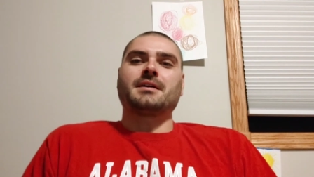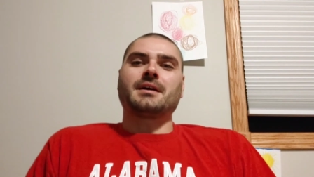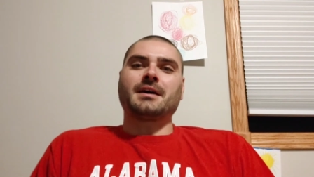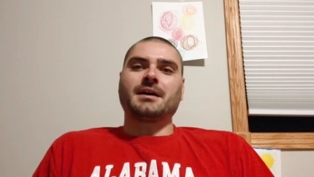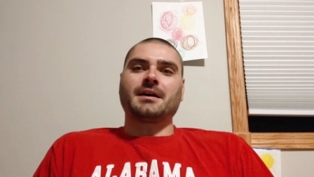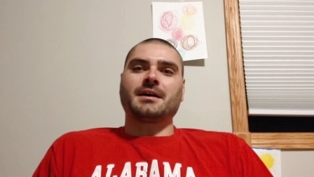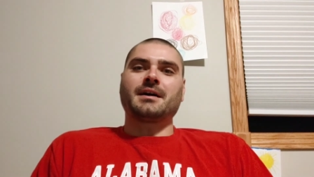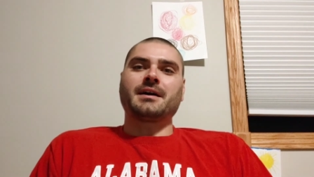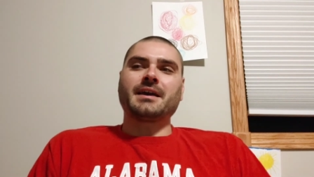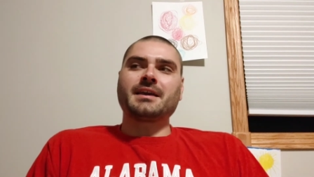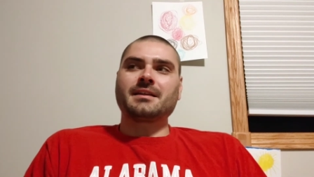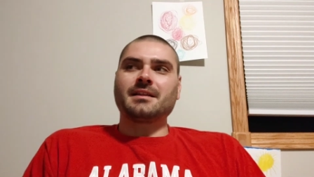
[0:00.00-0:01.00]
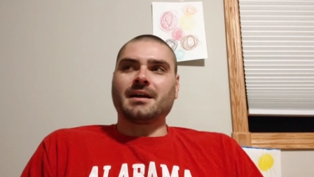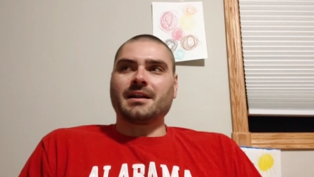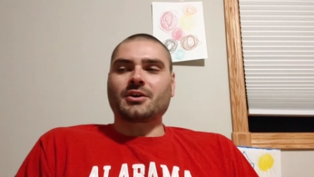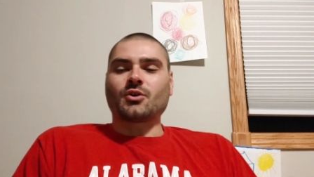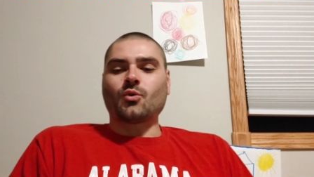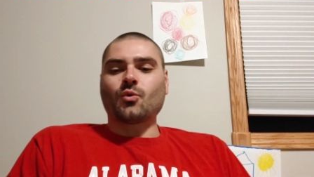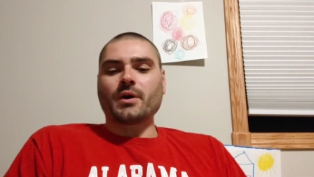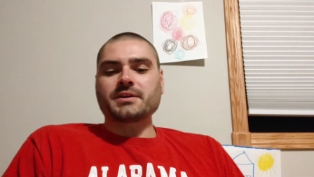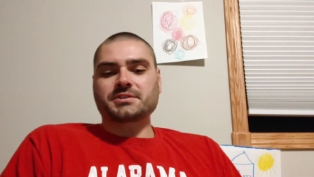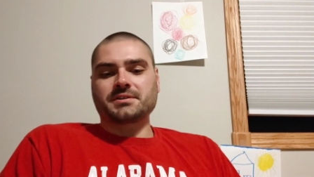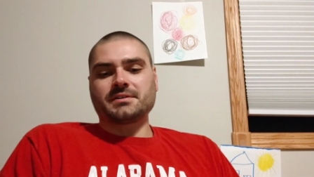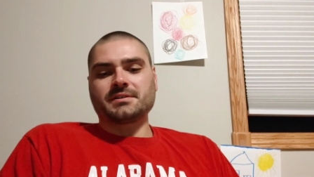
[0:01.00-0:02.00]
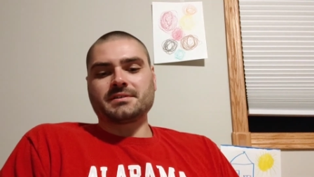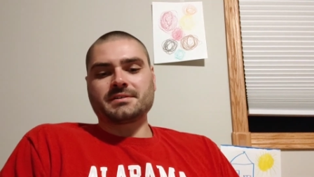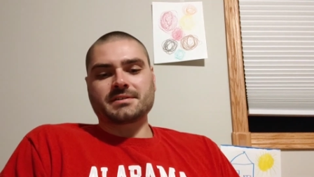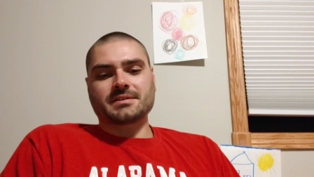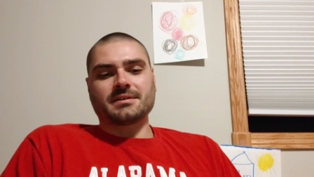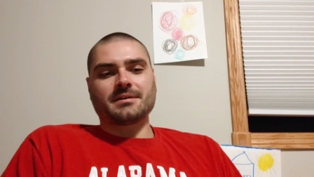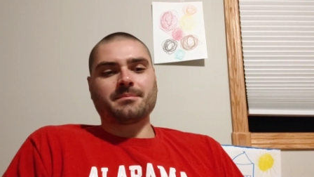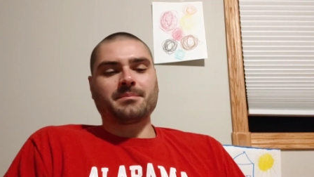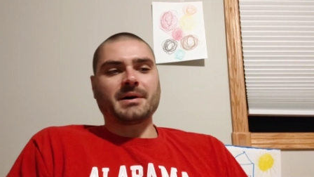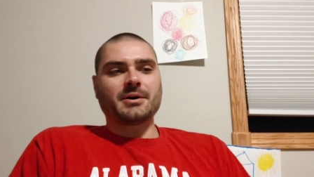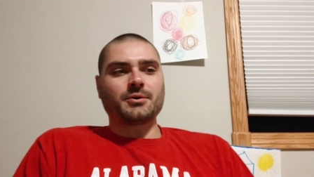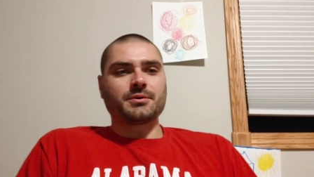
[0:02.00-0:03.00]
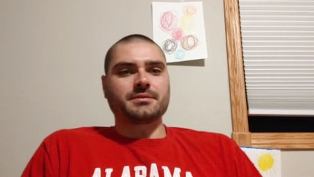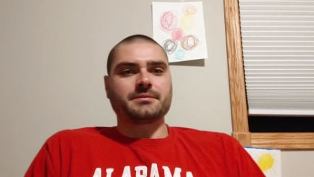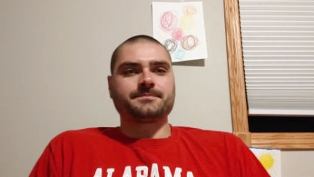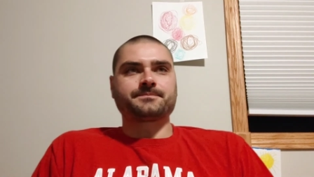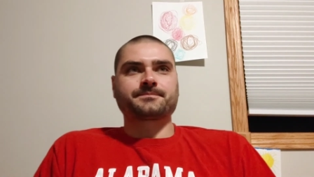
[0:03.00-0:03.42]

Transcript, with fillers: I get a lot of questions about